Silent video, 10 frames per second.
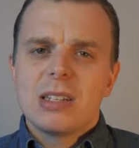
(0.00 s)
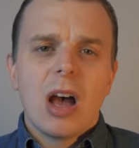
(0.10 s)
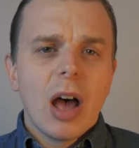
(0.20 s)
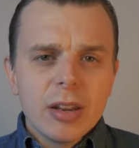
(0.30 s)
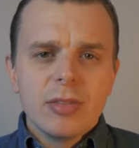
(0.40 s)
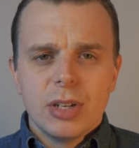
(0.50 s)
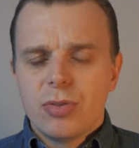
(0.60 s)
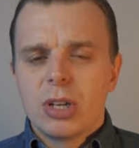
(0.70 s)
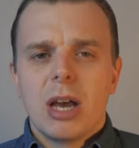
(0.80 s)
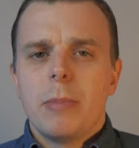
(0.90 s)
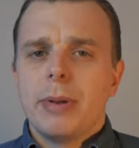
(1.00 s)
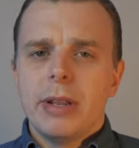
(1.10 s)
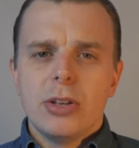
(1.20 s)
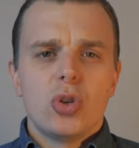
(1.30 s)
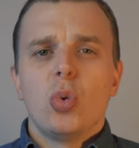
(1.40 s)
ton of different
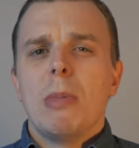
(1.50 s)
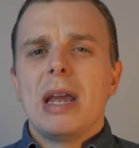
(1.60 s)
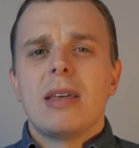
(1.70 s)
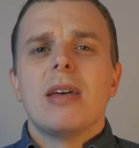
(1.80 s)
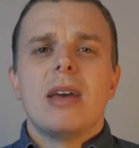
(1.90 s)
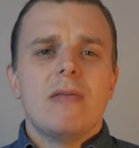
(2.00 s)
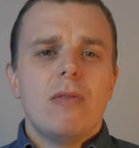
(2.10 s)
companies who make their